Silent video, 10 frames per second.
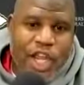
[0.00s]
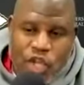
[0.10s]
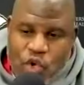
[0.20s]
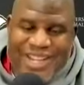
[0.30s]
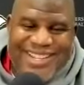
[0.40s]

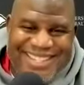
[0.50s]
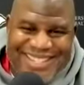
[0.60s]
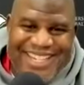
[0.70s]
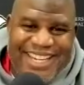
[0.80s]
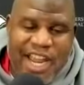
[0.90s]
you can
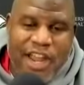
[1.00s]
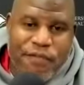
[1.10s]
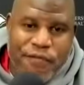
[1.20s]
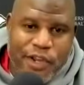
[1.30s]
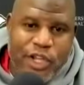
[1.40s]
see and
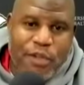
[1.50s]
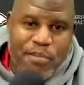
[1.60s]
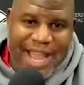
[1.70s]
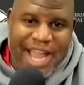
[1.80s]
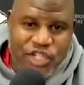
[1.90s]
feel the
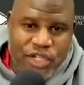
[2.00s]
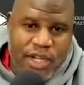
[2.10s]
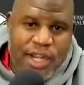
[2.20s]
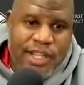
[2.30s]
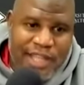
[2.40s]
passion
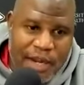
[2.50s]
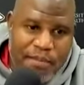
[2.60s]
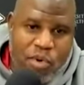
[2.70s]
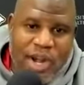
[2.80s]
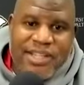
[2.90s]
that he
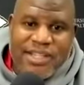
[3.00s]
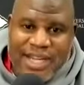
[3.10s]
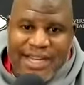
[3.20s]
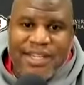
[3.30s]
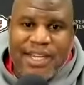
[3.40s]
brings to
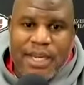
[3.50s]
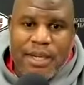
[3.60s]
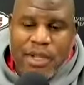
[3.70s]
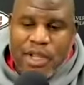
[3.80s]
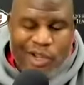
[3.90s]
that team.
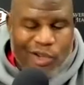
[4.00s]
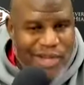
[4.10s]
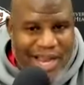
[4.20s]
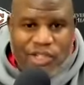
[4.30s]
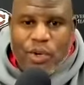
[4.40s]
Those
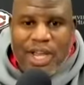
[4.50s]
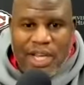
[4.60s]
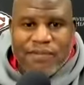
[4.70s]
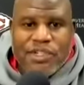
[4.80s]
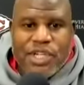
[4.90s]
guys do a
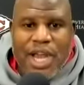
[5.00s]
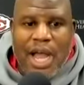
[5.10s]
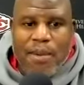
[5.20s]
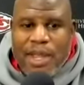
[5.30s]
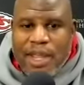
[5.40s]
hell of a
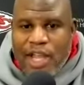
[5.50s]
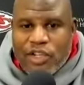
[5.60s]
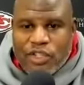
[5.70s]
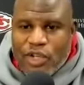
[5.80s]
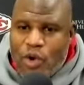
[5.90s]
job. And
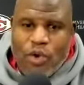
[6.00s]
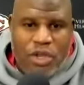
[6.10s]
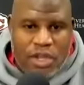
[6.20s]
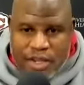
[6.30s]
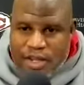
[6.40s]
so
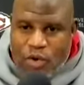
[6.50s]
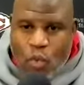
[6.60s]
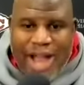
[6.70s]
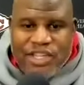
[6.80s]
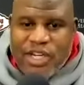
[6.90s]

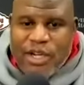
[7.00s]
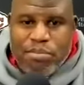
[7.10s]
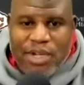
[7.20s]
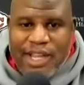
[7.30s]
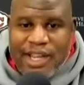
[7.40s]
watching him
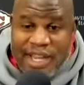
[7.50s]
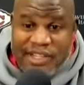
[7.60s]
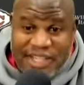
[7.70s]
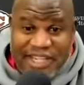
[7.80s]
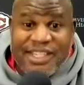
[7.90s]
play,
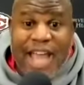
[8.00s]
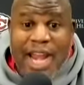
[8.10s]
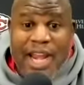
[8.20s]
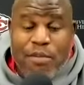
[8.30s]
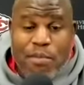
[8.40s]
it's
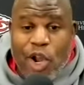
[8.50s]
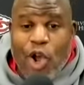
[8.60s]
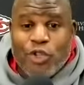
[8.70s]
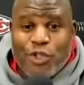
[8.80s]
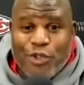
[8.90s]
exciting, but
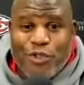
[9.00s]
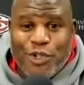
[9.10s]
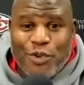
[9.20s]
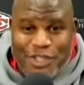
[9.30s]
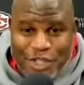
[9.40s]
also
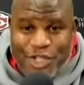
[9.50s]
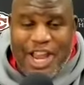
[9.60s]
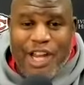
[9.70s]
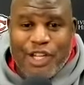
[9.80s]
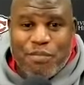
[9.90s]
too, it's a
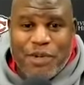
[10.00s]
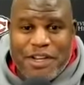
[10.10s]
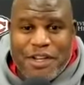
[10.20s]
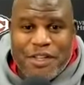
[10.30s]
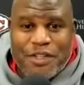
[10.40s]
challenge
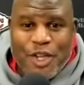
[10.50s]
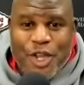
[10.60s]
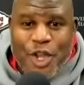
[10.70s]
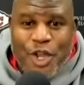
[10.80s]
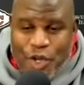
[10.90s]
because
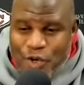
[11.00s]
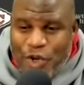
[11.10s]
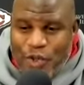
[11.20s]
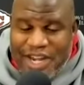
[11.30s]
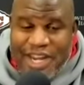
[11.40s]
you
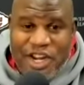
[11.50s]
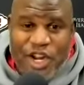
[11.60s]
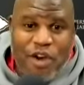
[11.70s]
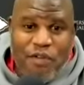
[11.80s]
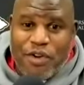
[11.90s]
know that he can
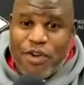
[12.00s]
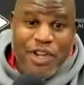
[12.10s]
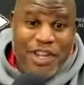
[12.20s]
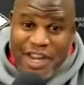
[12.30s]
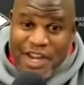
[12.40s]
cover
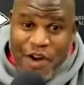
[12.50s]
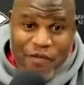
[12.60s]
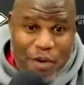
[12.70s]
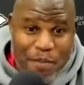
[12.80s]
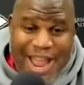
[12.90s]
he can
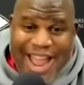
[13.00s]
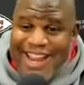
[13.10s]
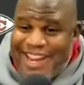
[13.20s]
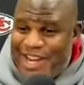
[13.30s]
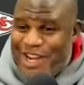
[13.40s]
cover a
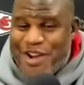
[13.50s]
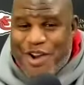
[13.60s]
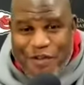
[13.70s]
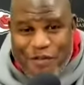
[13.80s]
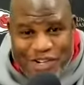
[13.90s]
back. He can
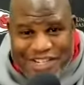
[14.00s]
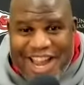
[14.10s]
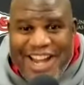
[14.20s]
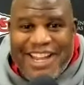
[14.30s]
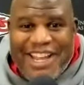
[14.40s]
cover a
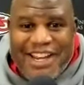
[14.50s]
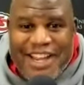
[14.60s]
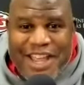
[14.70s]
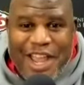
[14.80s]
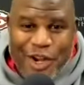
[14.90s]
tight end.
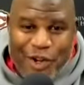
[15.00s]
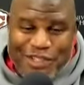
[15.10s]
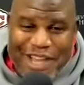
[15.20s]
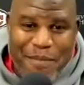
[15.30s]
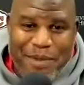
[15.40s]
And on
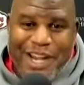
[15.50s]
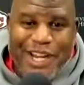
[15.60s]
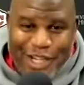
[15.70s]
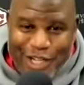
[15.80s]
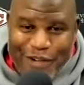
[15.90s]
top of that,
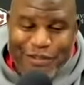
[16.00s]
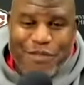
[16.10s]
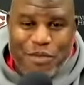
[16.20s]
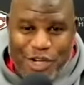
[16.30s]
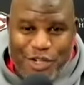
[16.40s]
he loves to
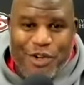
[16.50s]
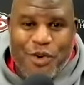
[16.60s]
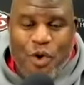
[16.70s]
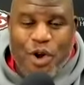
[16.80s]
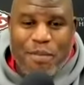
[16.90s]
pressure the
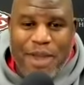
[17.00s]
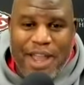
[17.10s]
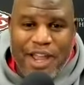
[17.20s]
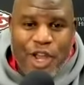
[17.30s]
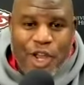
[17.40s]

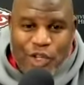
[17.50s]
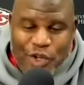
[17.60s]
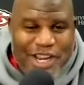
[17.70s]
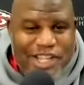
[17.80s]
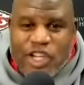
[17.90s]
quarterback. So
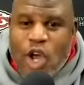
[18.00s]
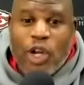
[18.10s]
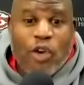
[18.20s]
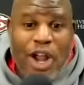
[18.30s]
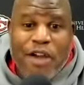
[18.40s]
he's an all
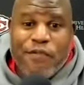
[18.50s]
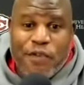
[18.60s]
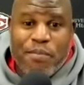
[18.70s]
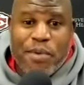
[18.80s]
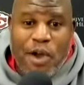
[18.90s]
around
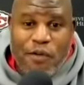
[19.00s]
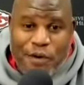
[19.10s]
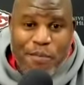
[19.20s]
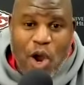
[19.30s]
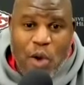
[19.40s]
football,
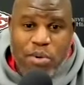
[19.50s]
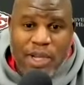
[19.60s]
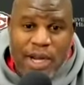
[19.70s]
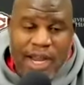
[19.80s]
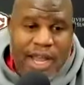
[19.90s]
football
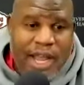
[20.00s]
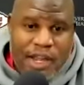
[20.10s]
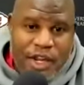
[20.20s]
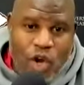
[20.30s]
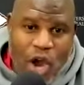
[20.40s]
player.
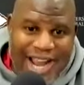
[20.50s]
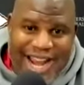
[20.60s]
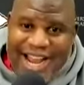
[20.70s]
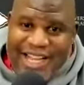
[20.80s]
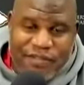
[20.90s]
You know, our
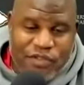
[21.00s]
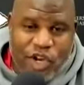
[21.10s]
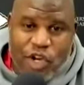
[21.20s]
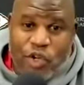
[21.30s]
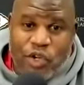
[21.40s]
guys have
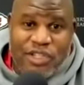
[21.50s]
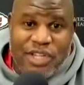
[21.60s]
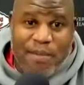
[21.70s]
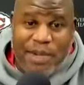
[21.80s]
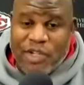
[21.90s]
turned on the
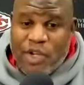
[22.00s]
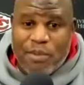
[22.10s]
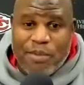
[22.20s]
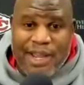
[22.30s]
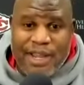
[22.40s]
tape. I told
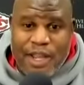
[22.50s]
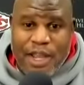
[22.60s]
them, hey,